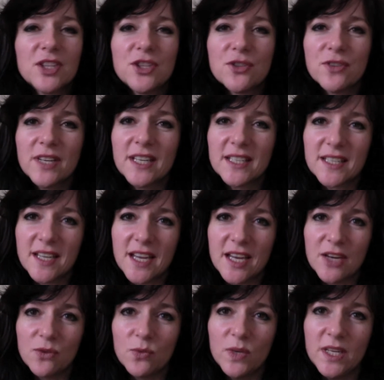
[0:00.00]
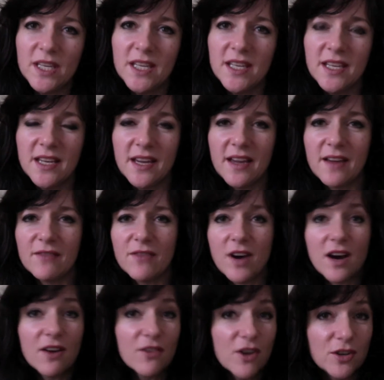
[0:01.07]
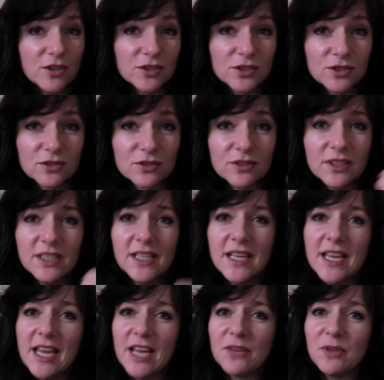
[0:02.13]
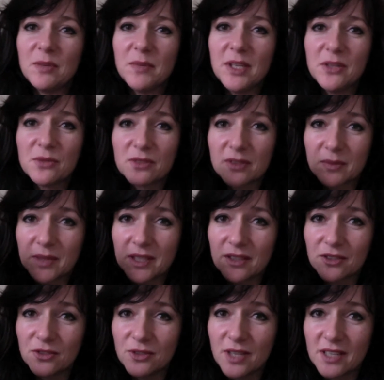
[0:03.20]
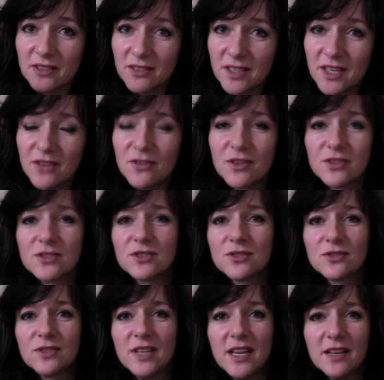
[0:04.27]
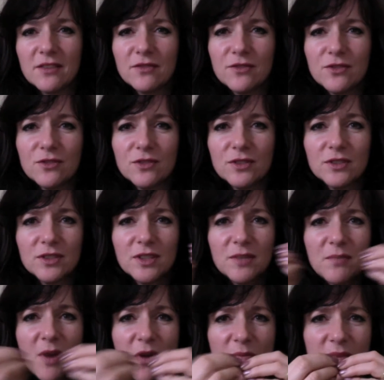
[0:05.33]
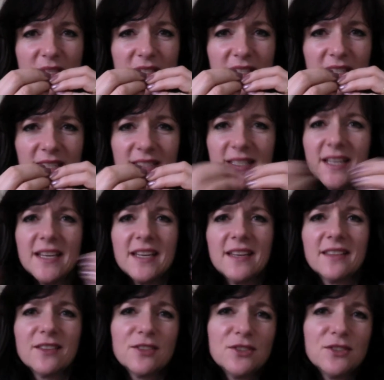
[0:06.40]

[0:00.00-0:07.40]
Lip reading: during a day we have our own story and we meet with somebody else who has their own story, and for a moment in a day